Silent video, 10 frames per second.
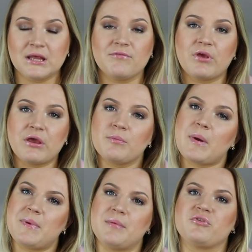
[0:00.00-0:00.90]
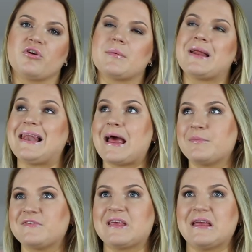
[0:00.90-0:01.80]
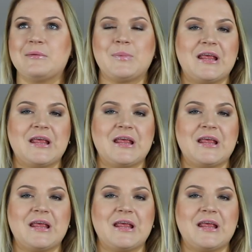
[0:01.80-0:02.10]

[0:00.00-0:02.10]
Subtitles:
If you hear about people talking about lambskin